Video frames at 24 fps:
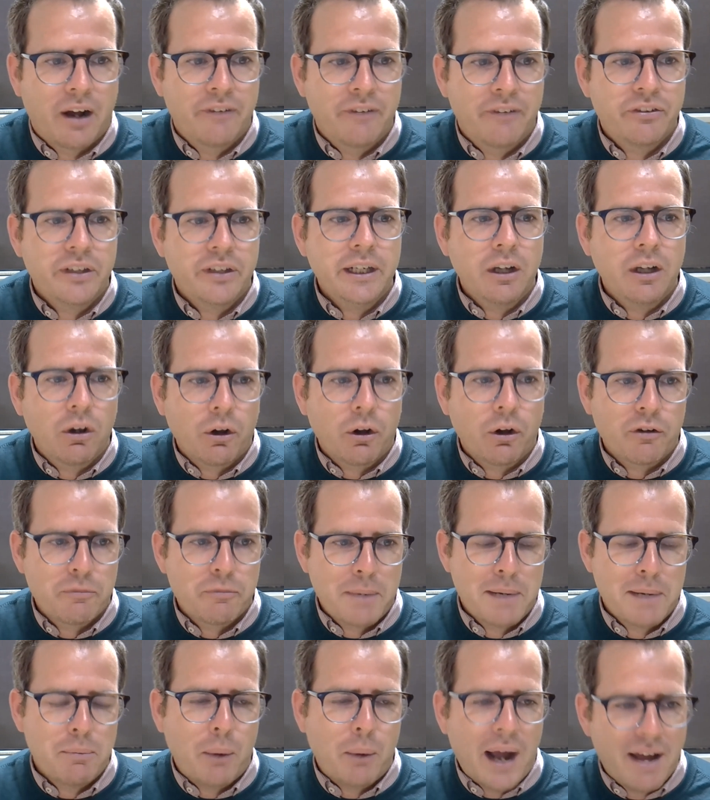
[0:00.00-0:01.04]
I've seen a lot of
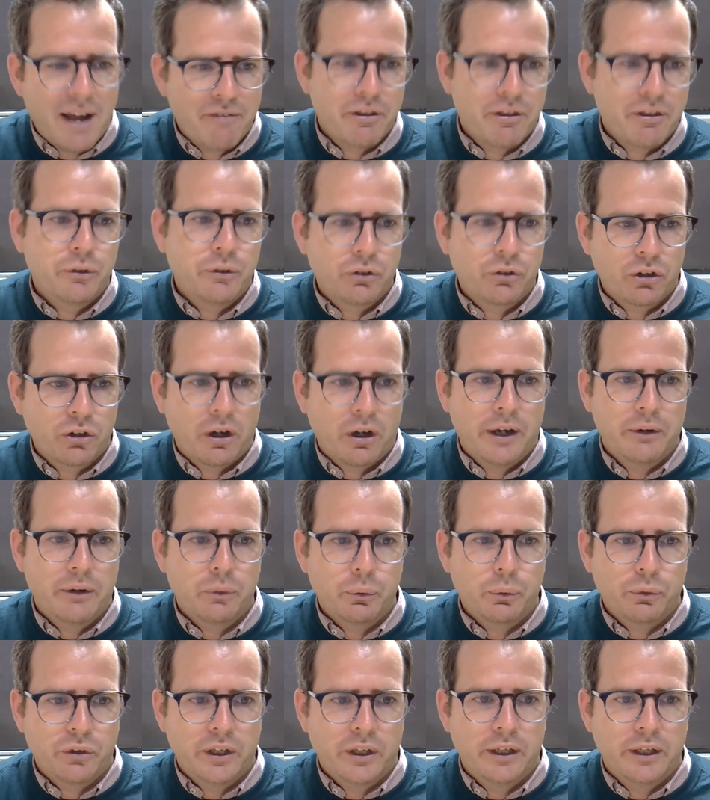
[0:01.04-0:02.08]
people have those
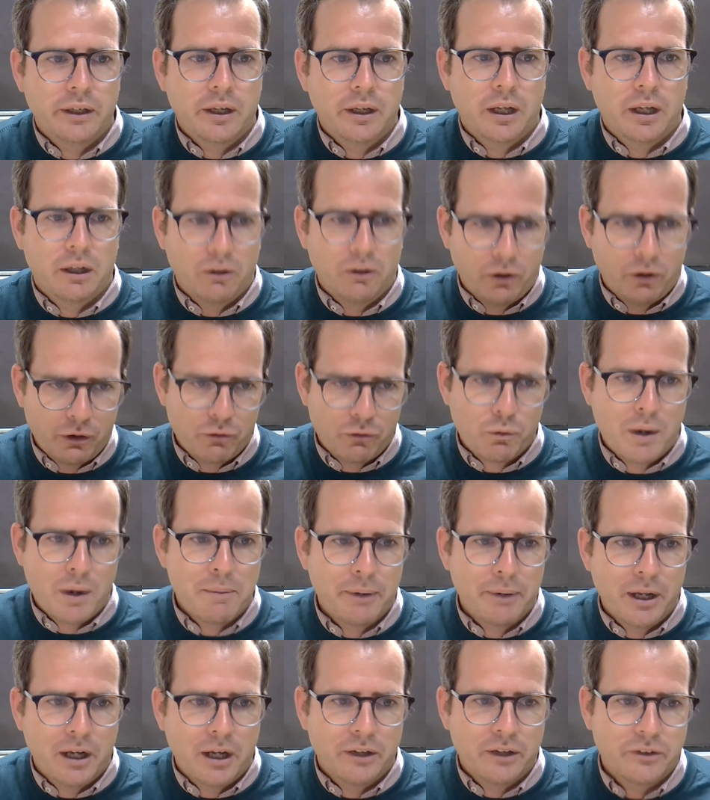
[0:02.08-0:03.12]
titles in a lot of
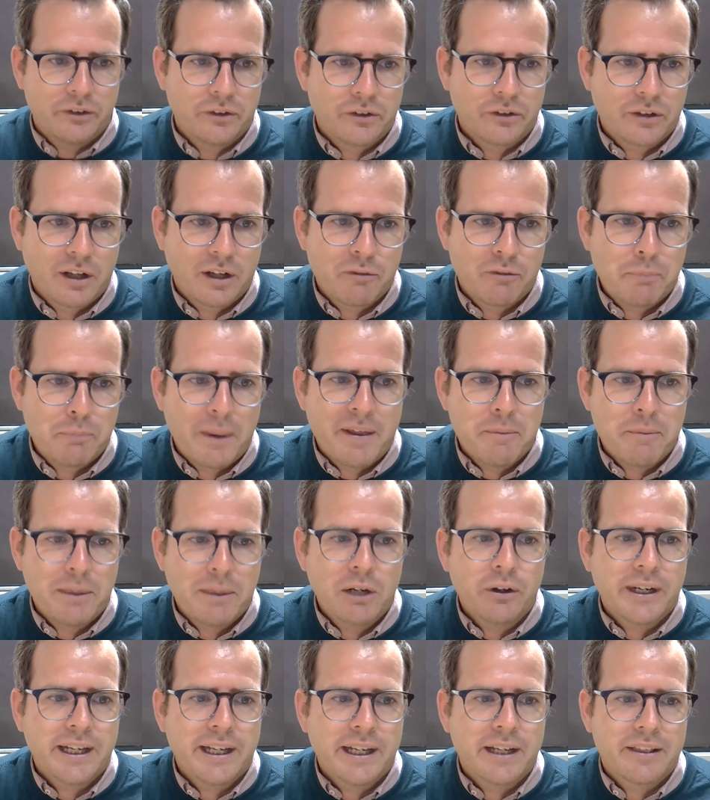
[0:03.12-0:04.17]
webinars and stuff, but they've
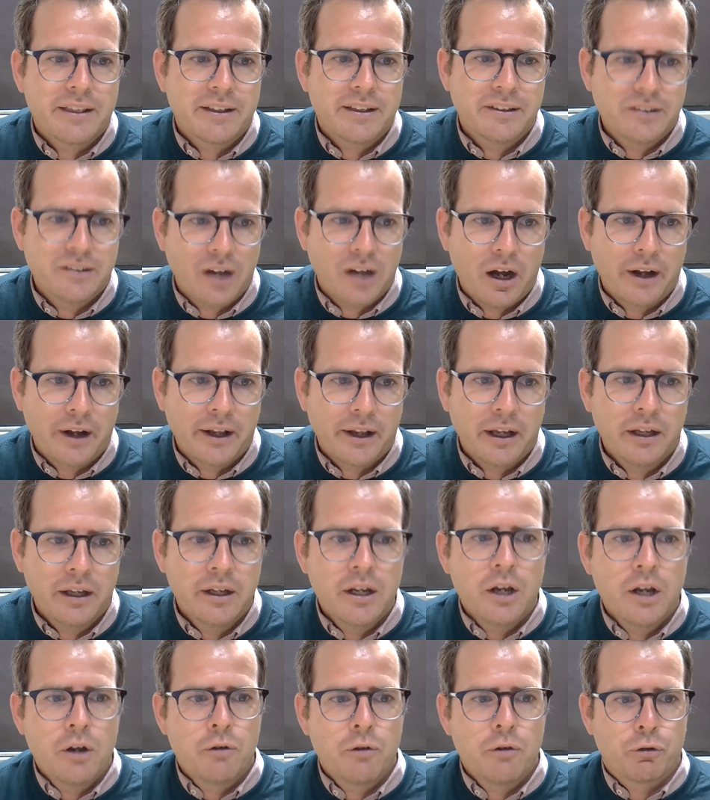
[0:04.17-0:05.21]
been looking at the data
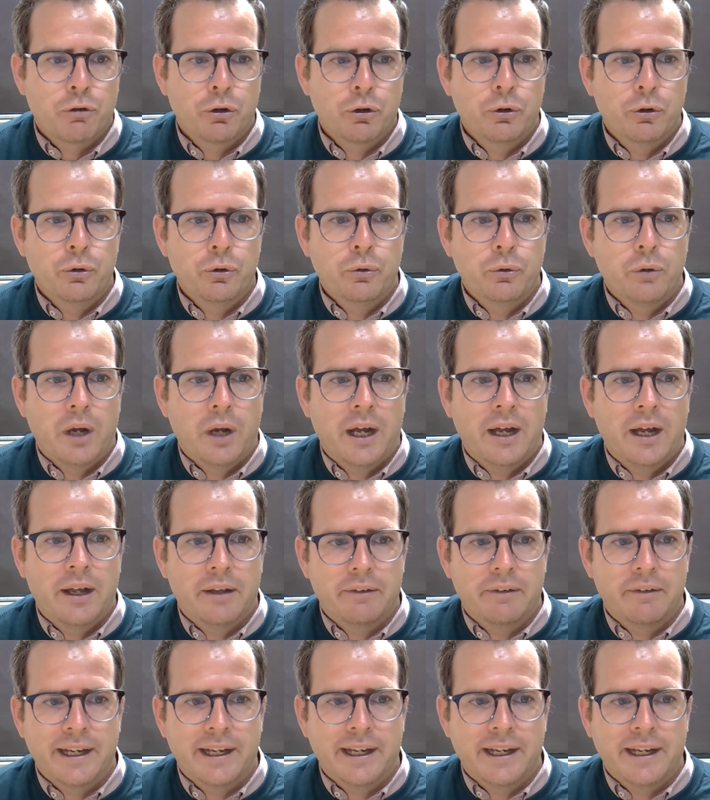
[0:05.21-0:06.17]
through, uh,